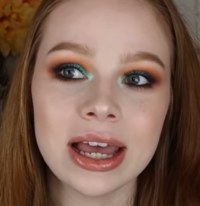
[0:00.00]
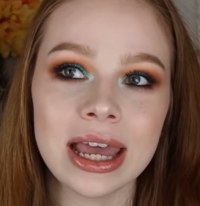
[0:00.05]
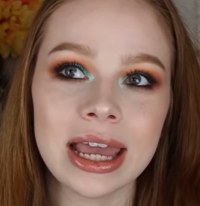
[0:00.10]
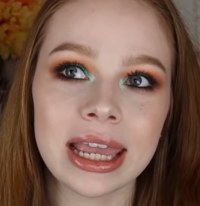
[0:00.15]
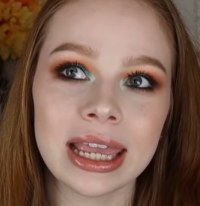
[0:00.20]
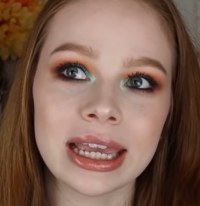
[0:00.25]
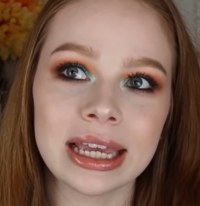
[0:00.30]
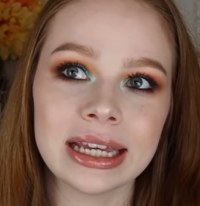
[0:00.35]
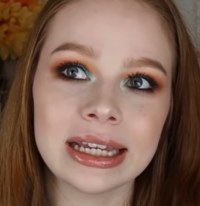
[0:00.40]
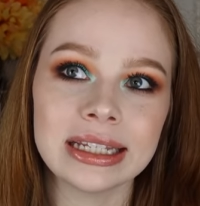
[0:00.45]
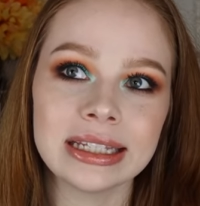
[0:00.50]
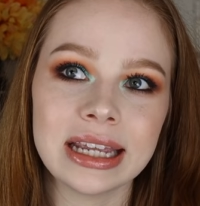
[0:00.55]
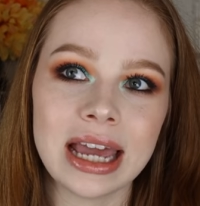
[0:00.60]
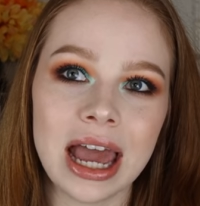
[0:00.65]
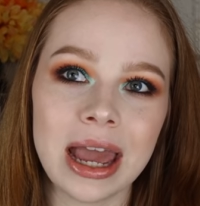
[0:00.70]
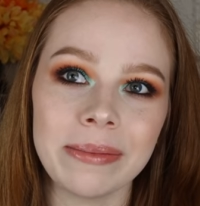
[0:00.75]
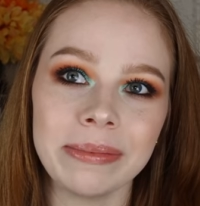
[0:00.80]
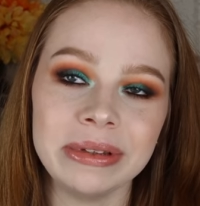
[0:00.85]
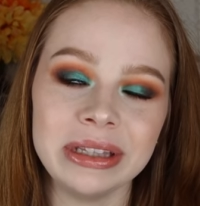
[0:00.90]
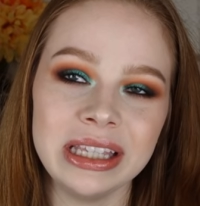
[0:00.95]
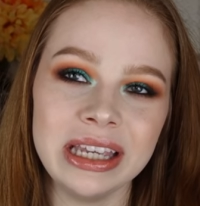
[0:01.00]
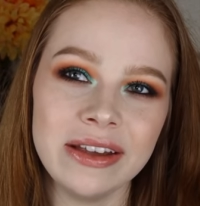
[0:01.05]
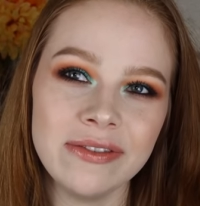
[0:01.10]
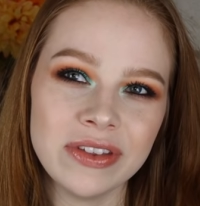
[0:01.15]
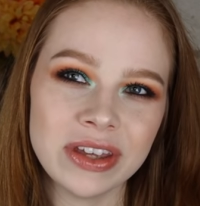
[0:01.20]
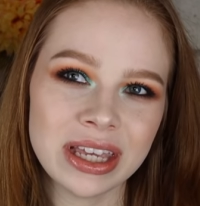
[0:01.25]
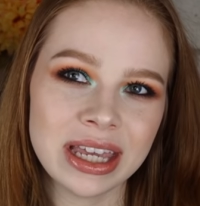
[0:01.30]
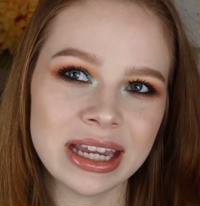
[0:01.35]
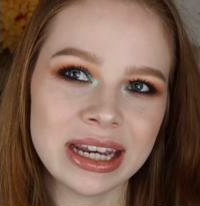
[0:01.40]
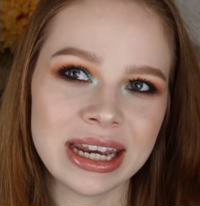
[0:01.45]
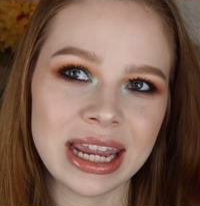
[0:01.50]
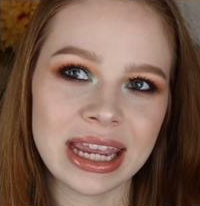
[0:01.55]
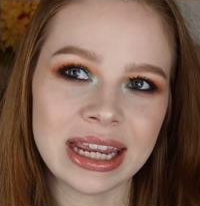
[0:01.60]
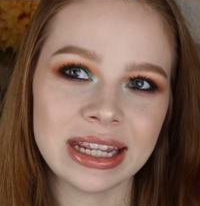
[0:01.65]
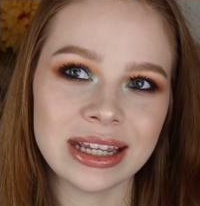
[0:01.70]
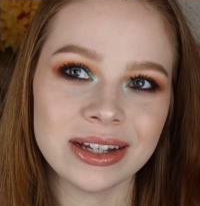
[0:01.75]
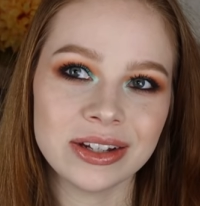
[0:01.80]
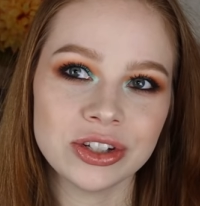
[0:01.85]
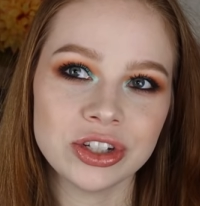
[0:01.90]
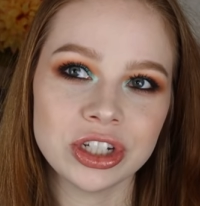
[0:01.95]
and I believe the
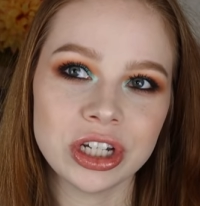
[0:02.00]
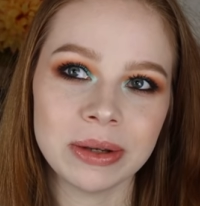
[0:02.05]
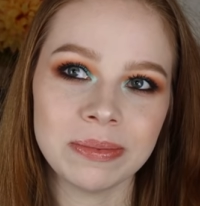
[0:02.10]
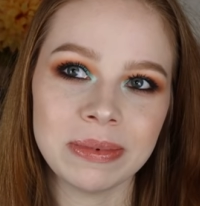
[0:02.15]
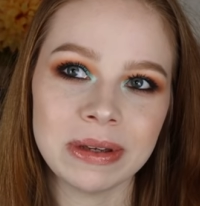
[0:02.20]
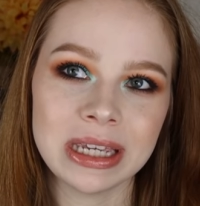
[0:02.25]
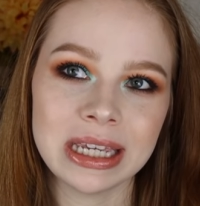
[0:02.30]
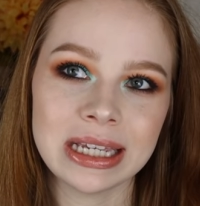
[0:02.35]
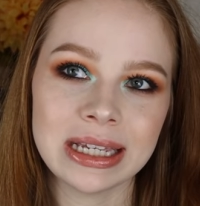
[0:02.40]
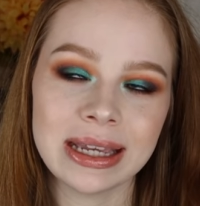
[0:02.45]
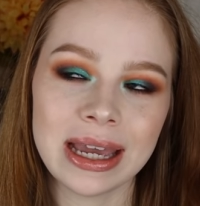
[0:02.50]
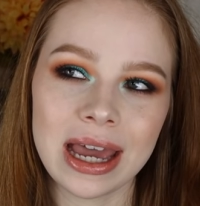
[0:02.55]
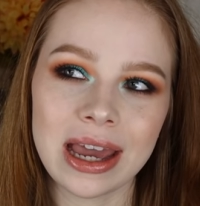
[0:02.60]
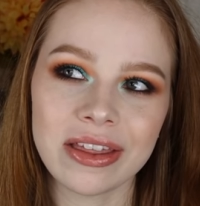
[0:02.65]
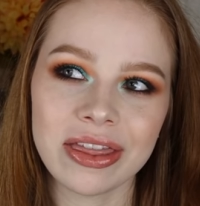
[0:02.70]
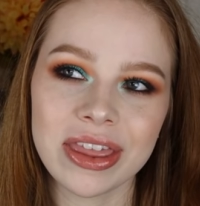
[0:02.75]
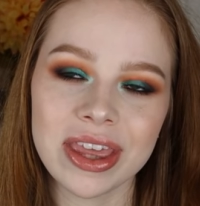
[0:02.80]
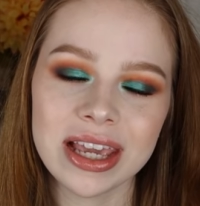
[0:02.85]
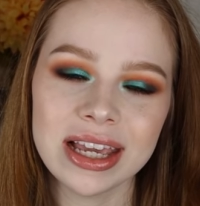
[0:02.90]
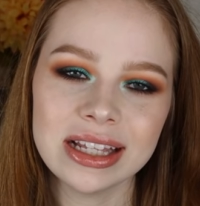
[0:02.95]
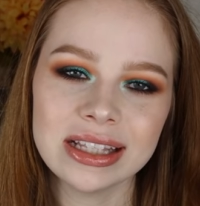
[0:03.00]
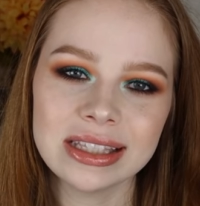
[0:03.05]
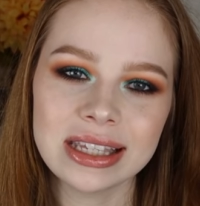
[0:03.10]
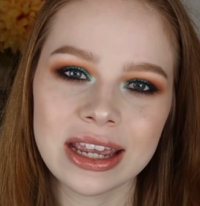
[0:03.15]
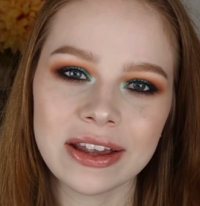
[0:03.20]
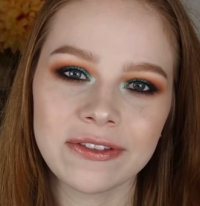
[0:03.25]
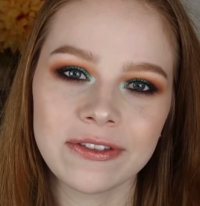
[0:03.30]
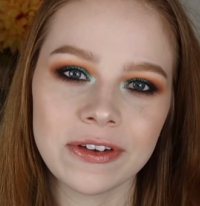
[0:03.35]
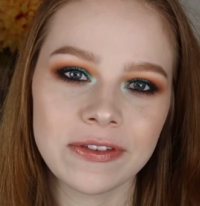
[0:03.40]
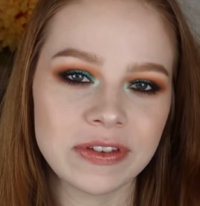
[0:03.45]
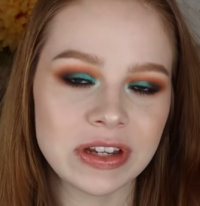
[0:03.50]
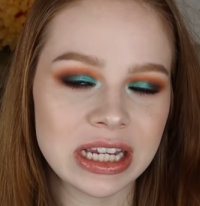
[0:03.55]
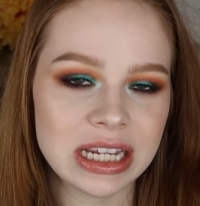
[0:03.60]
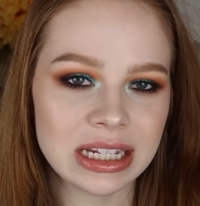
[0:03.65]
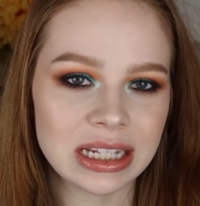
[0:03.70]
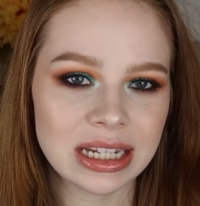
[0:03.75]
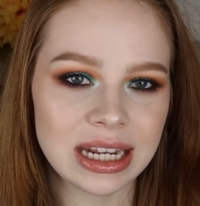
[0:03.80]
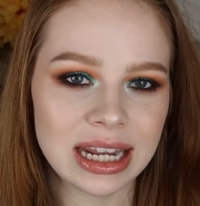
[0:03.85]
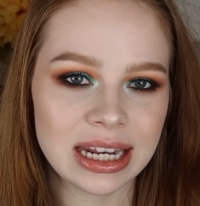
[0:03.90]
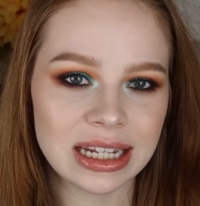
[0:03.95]
Canadian shipping, I think it's like
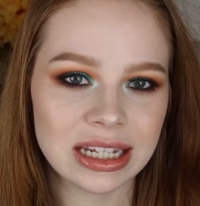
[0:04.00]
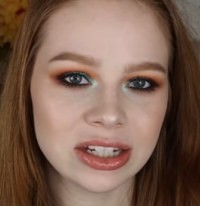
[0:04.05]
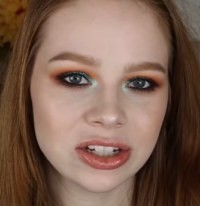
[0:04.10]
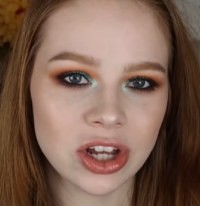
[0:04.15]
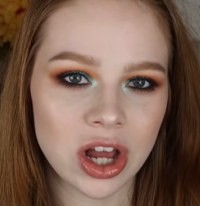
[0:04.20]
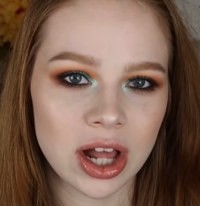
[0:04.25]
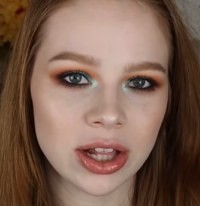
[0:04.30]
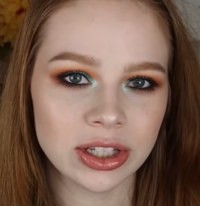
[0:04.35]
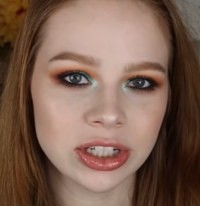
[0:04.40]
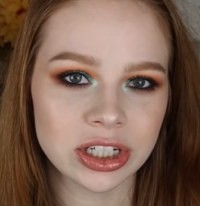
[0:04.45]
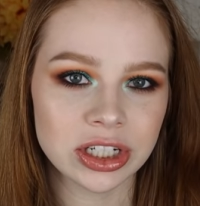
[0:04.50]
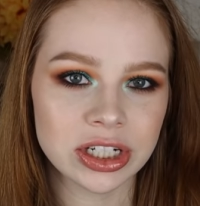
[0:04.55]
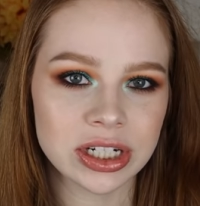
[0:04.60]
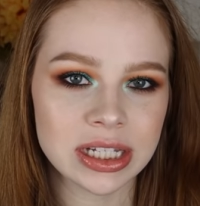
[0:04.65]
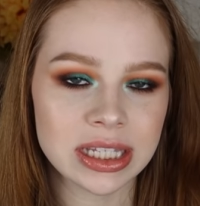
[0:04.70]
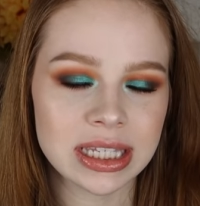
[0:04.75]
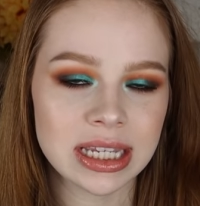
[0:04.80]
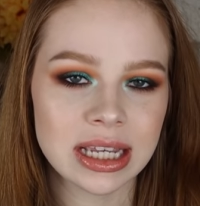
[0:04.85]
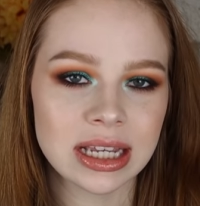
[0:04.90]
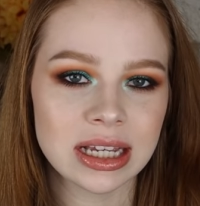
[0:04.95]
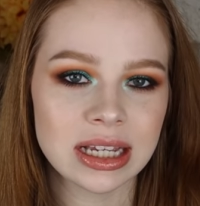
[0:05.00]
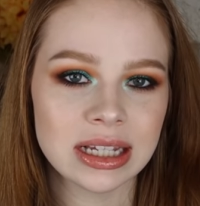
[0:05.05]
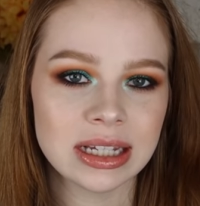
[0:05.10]
15 Canadian dollars,